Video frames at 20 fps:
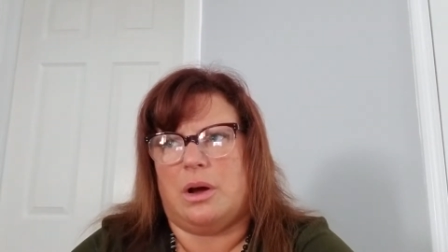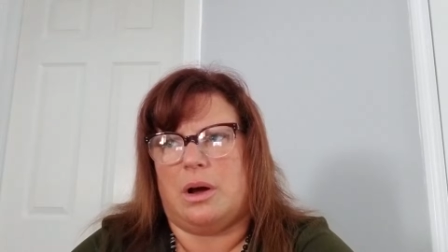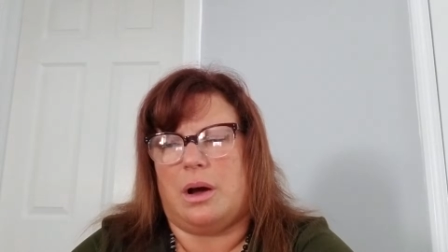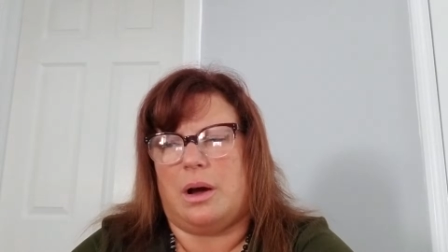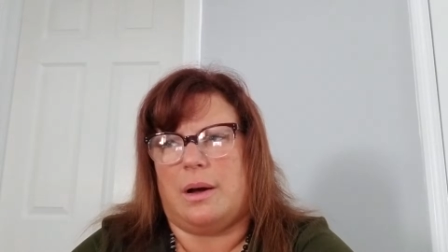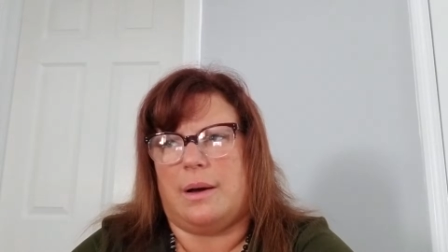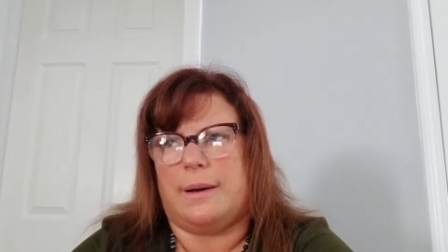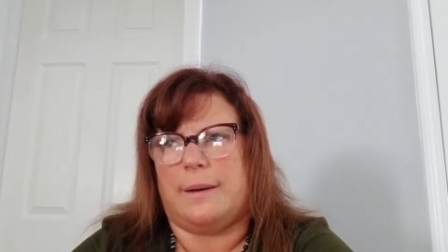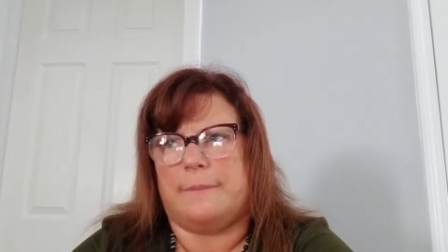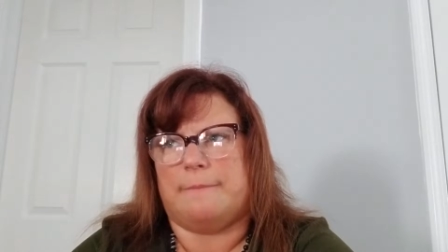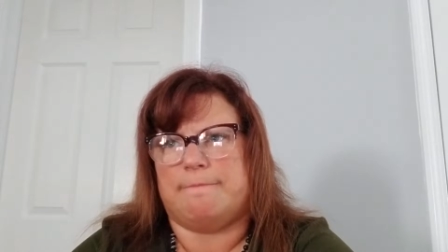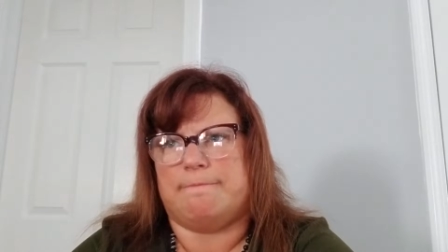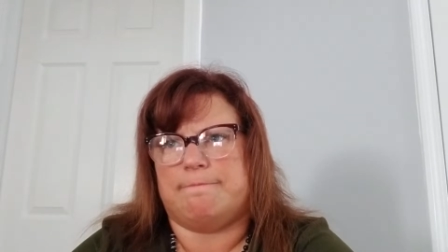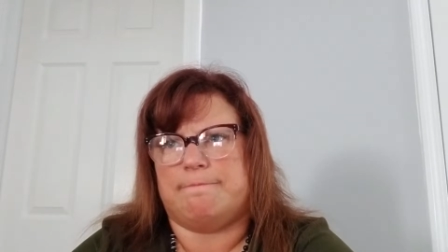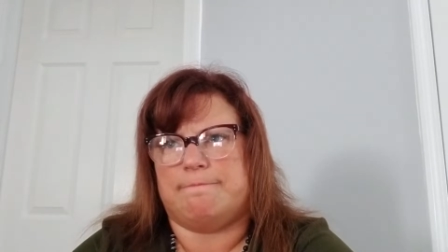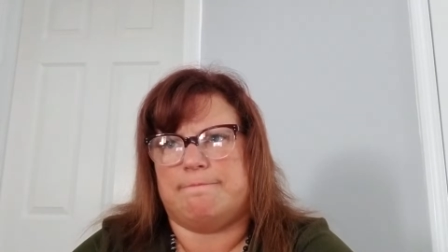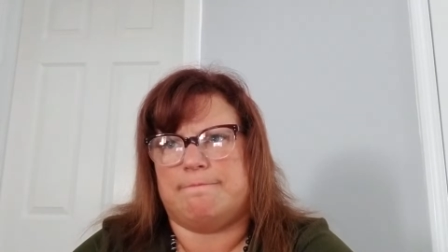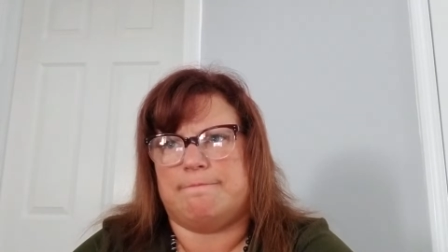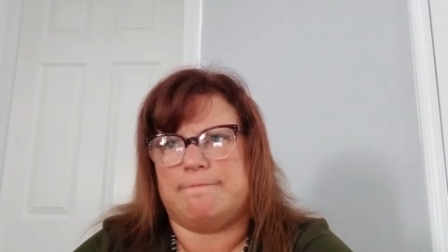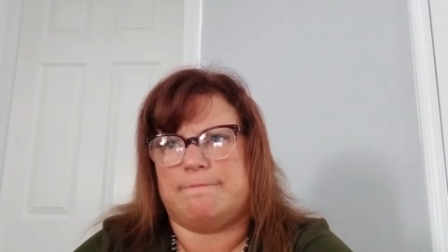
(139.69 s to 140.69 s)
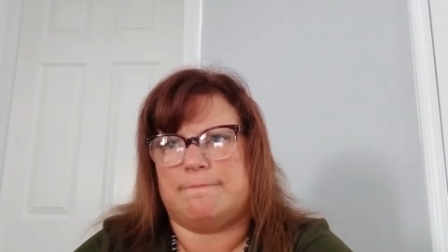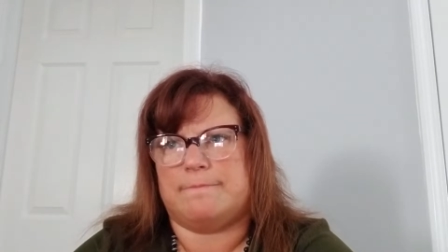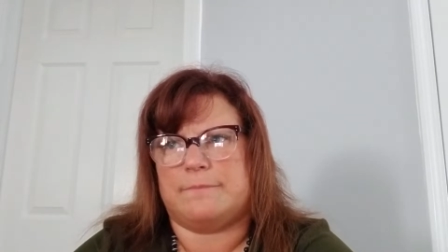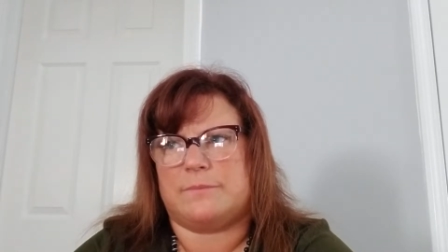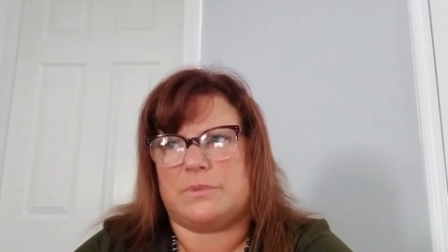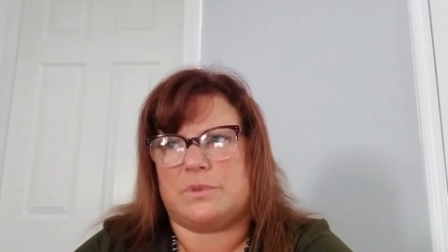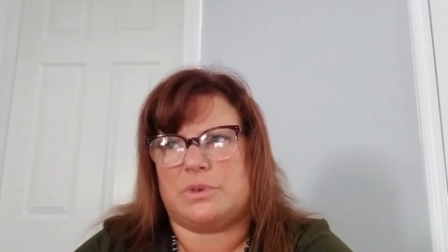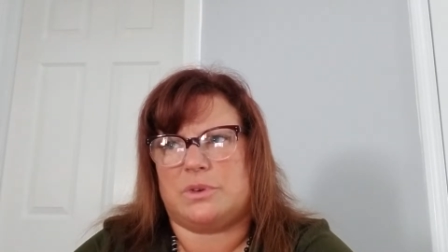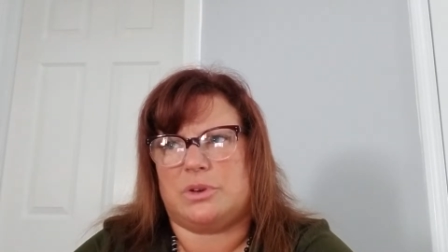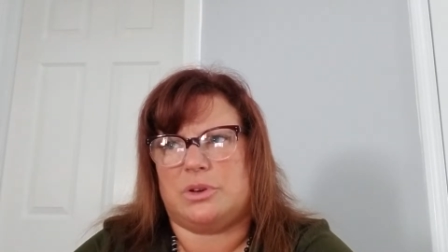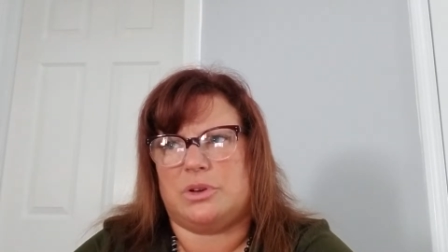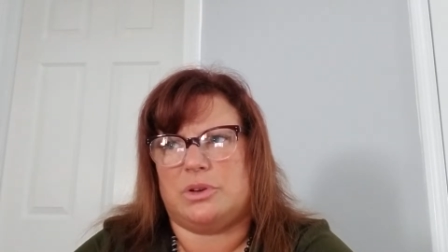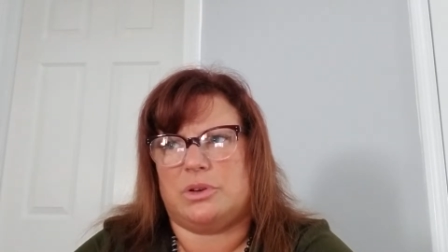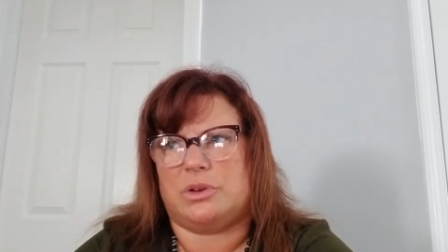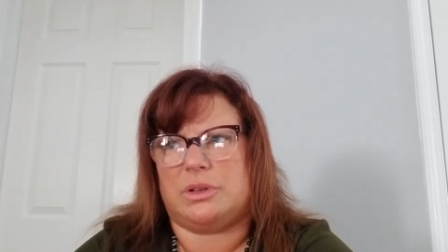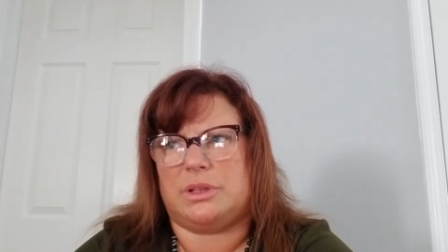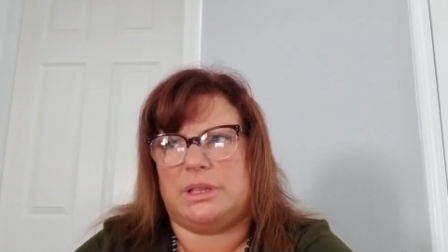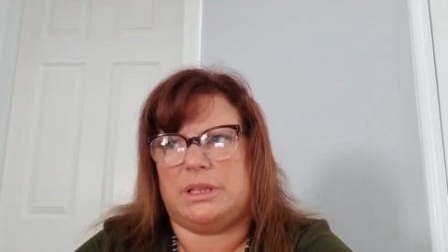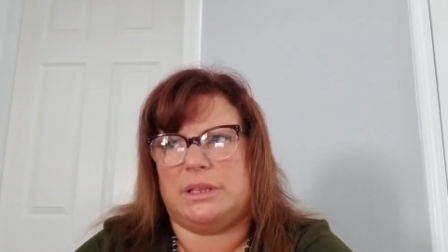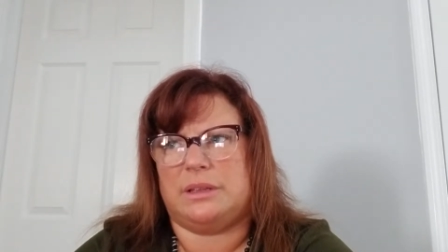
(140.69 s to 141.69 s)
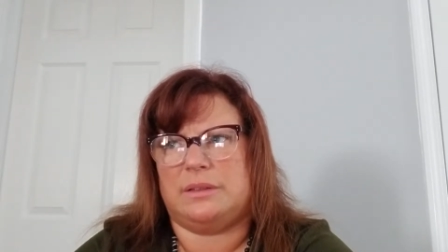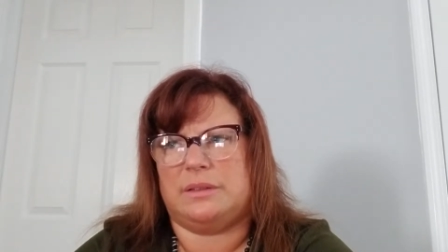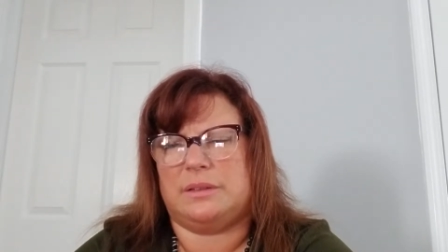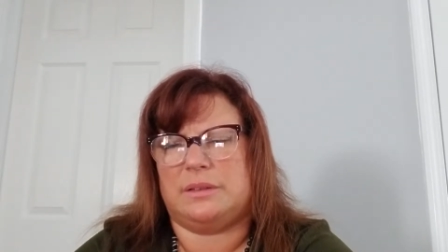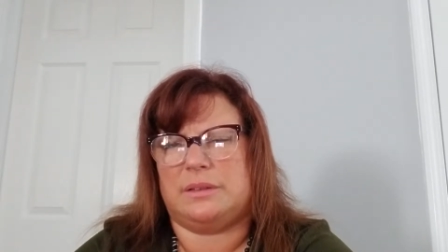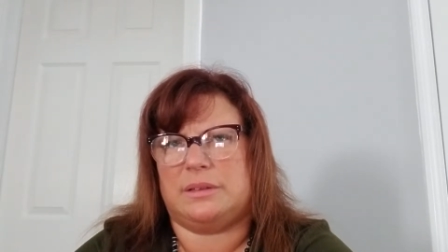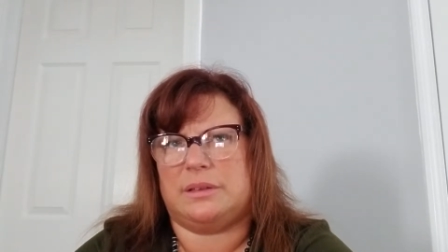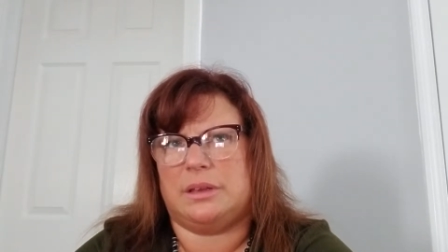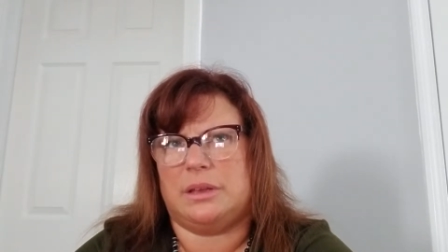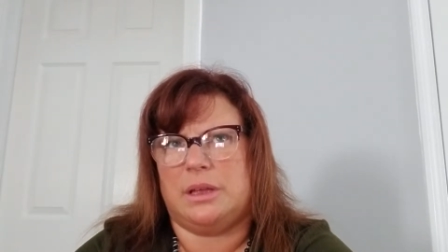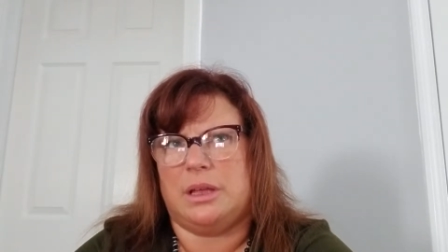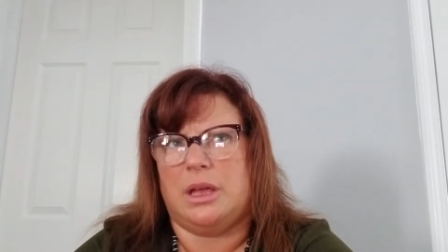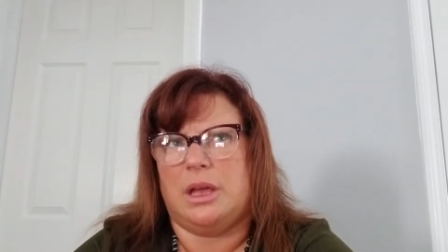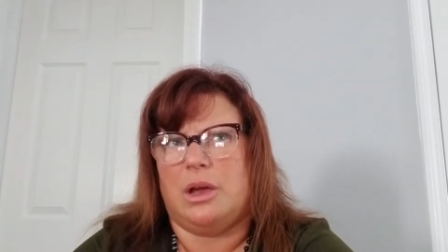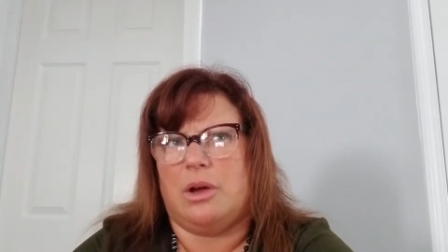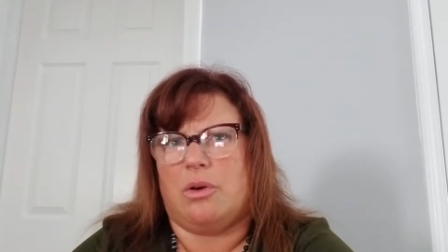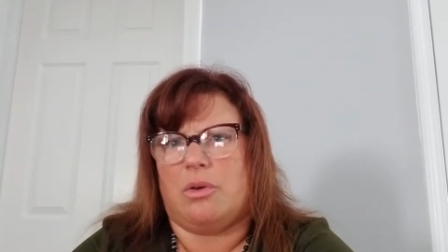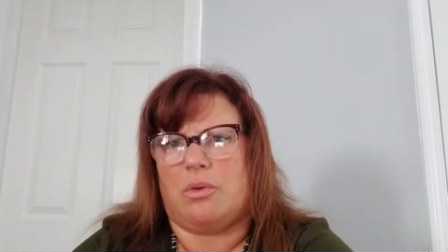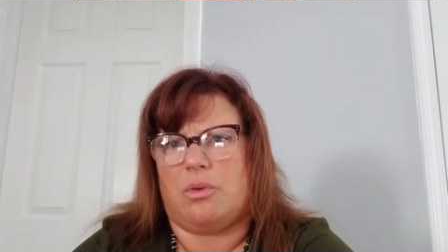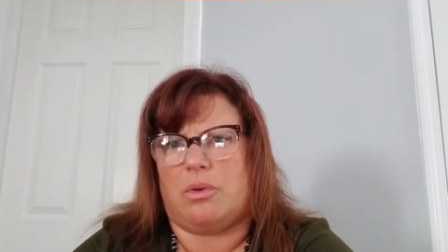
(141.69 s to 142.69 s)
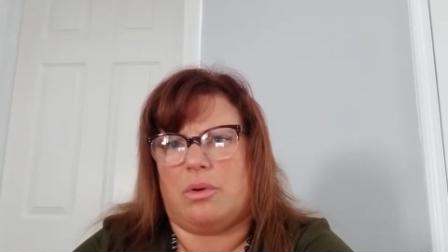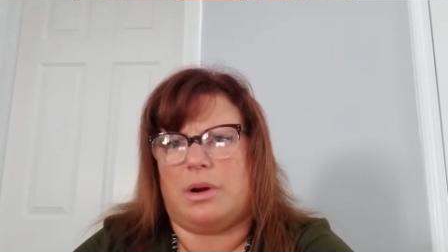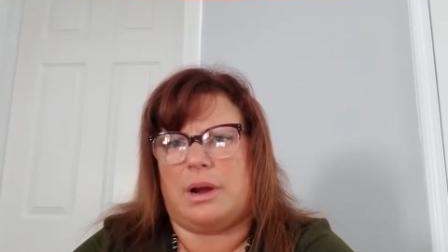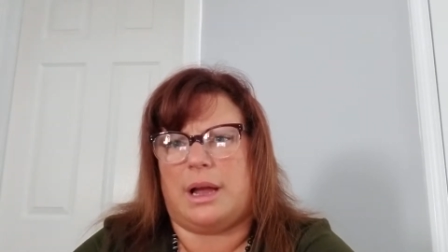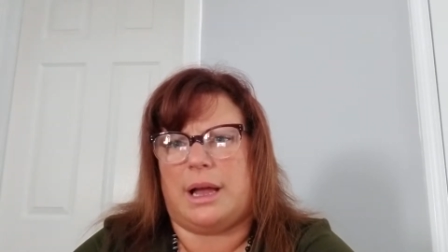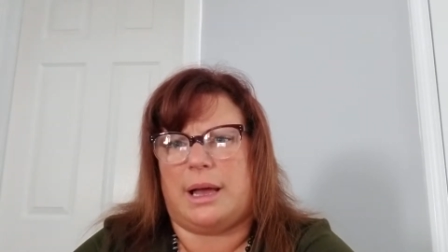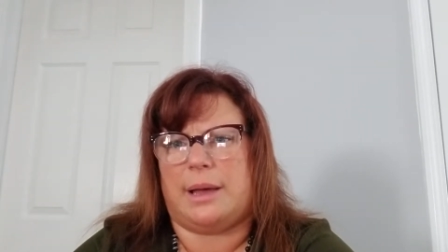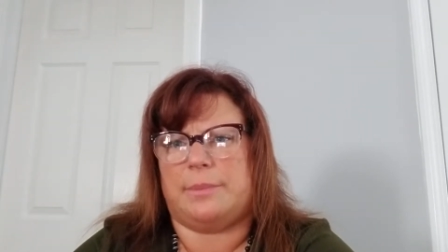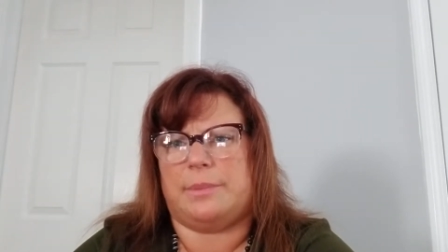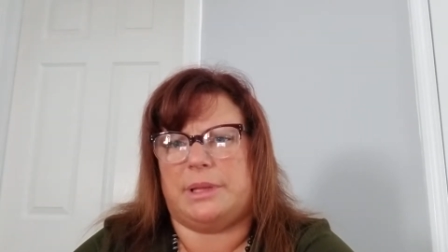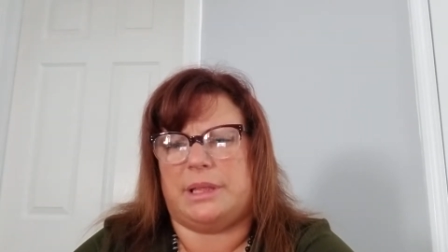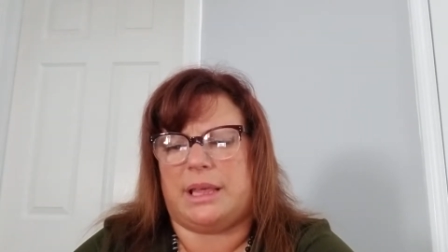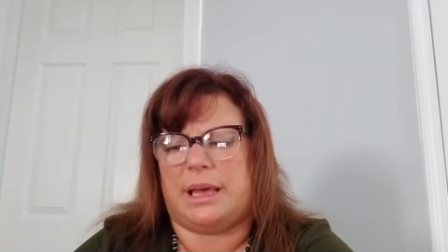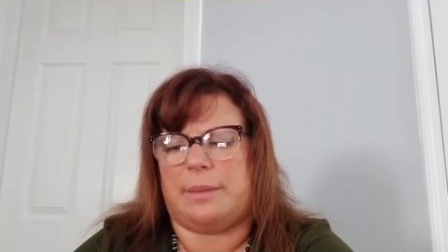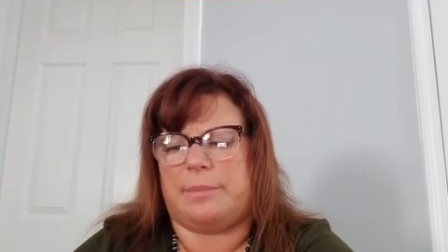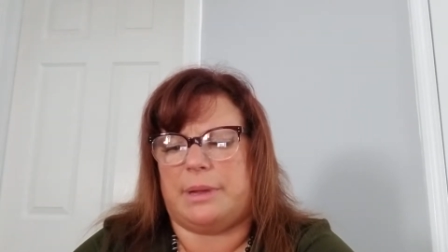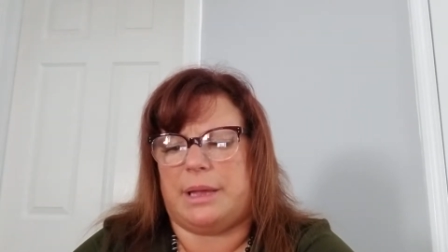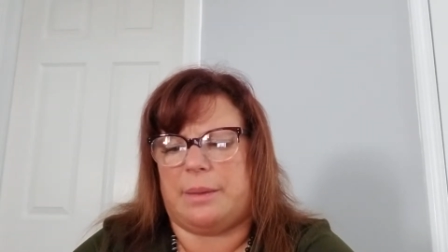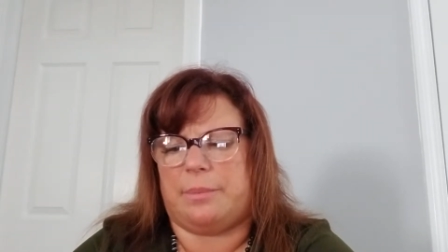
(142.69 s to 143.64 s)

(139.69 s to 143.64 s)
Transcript: um, Kirkland's or Hobby Lobby.